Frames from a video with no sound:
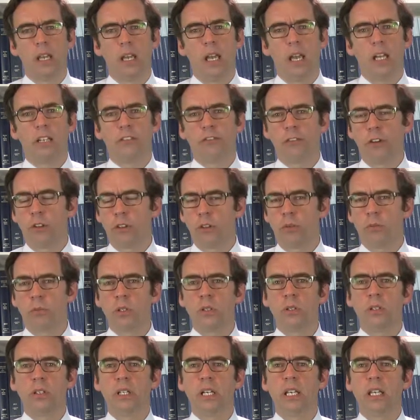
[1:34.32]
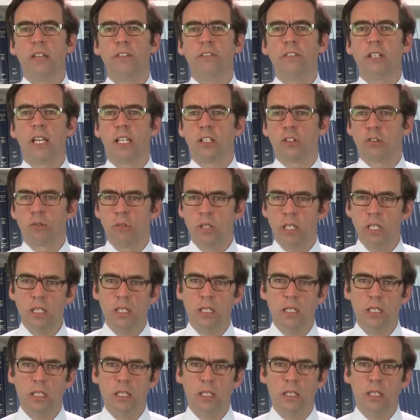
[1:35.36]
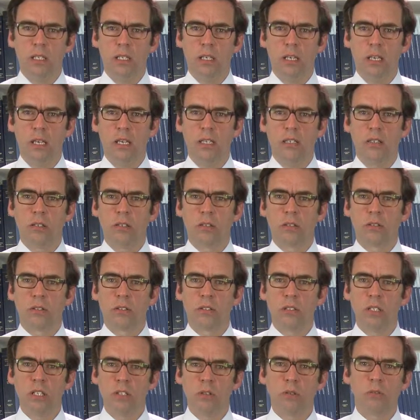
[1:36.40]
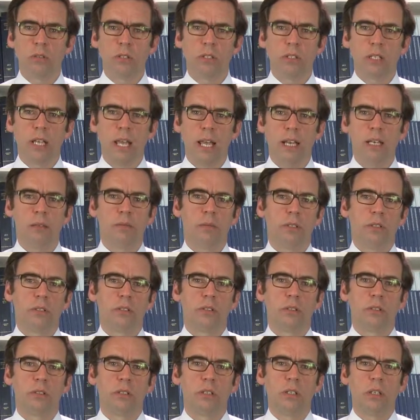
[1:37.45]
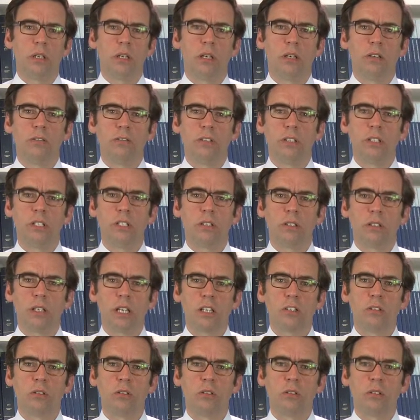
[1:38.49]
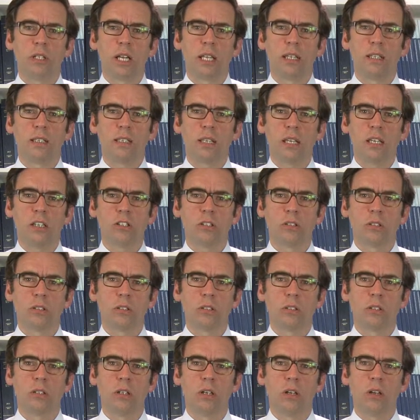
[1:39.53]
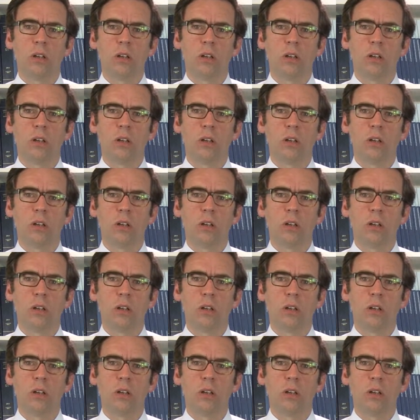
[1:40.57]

And furthermore, if that treaty is the constituent element of an international organization,